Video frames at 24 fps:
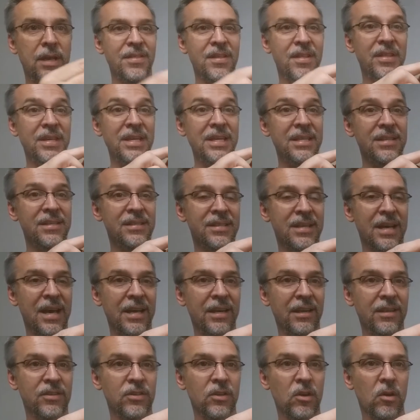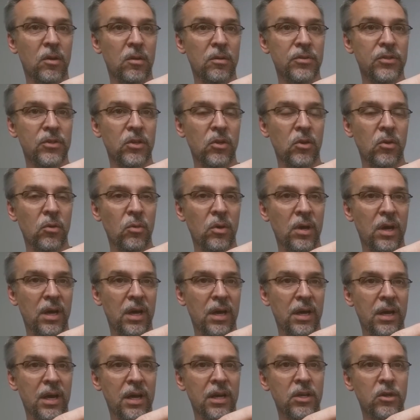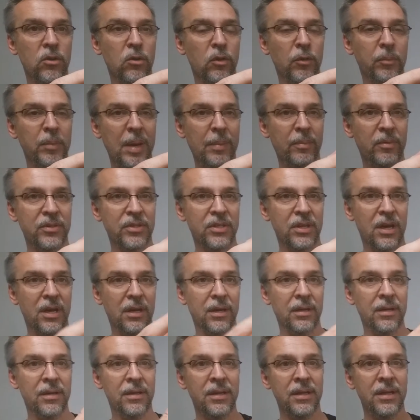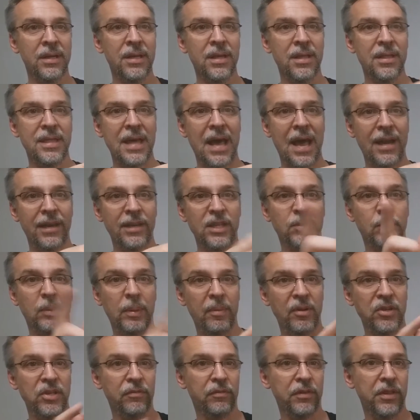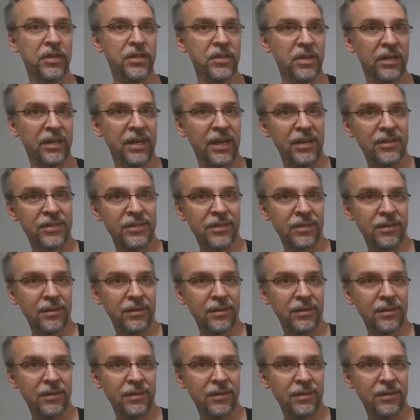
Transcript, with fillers: And then the inside is also uh, a gold paper stock. That is pretty much it for the tuck case.